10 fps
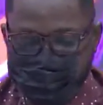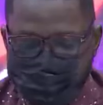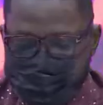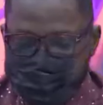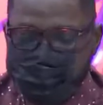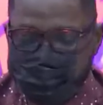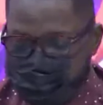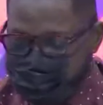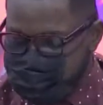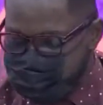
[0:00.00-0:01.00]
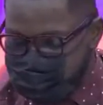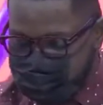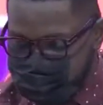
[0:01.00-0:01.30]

Okay, put the paper down and I'll